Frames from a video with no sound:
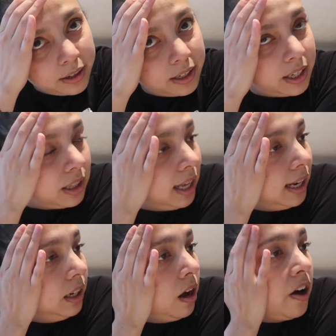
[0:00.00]
on an
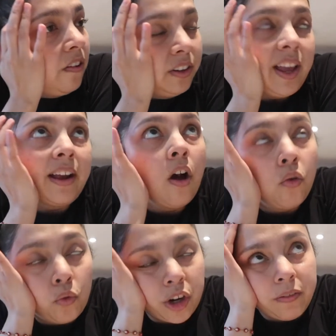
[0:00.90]
incline for like
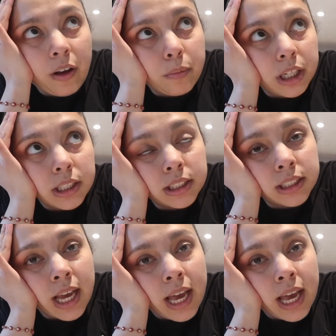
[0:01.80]
45 minutes.